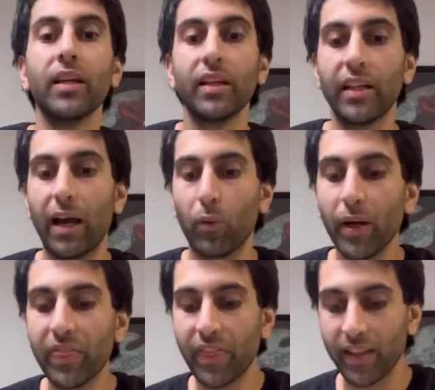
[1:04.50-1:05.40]
Now
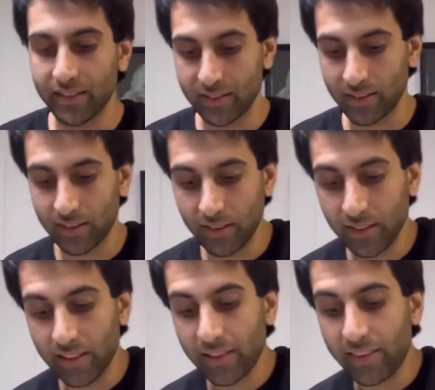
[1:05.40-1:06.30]
with this,
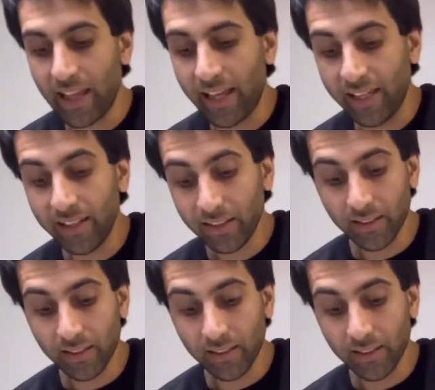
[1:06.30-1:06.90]
they